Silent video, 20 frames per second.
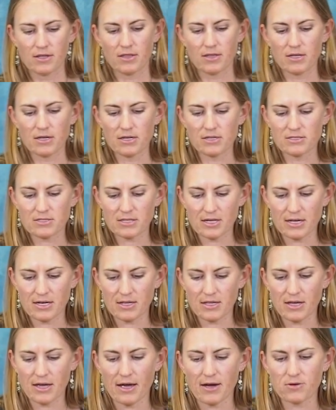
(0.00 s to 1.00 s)
The inside
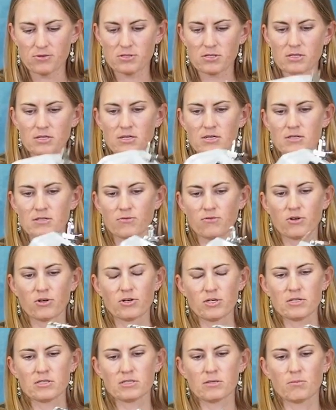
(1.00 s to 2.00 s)
of the housing is
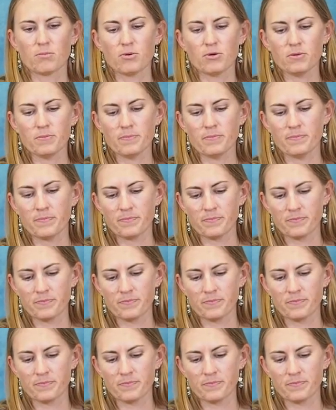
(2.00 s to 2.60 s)
very simple.